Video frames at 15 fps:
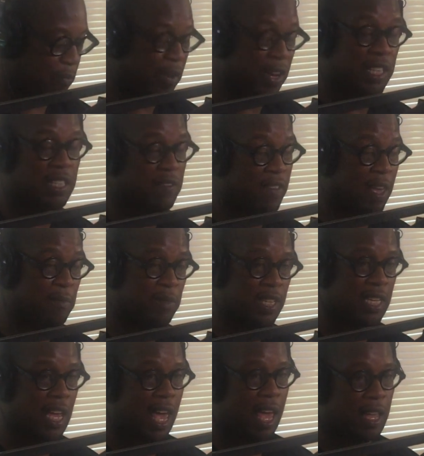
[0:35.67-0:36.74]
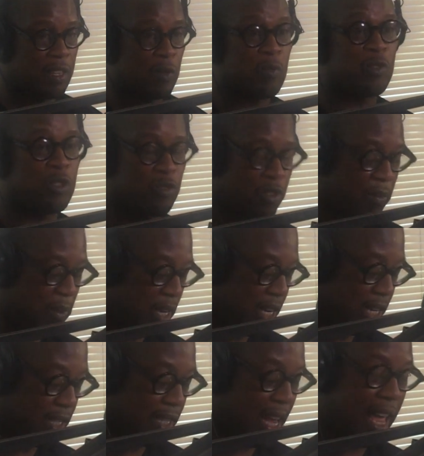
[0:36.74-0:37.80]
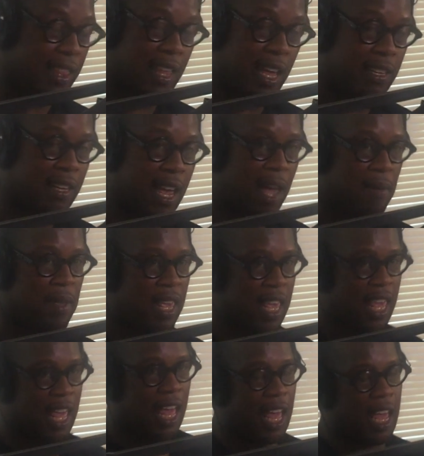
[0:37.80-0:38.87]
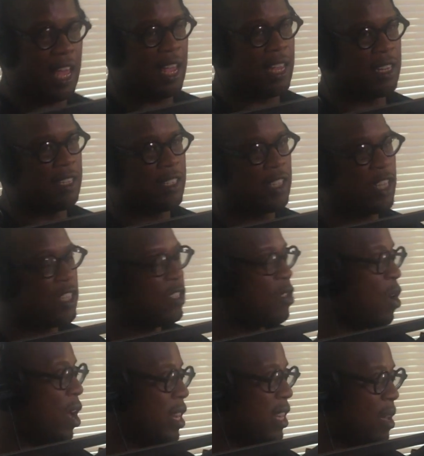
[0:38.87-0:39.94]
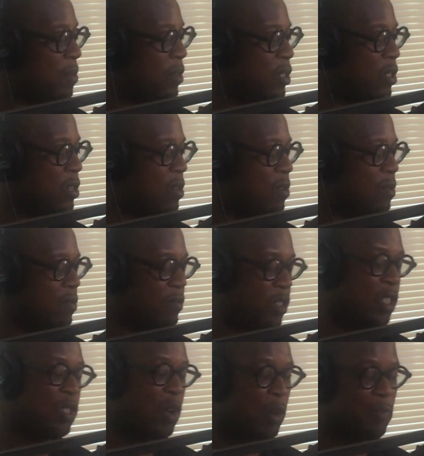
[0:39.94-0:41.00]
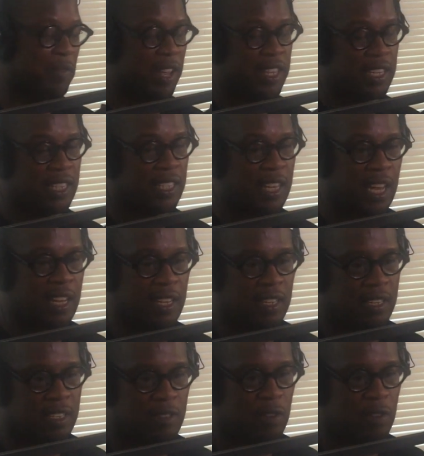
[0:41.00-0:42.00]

The president of MCA, who distributed us at that time, and she thought they were too. She told the president that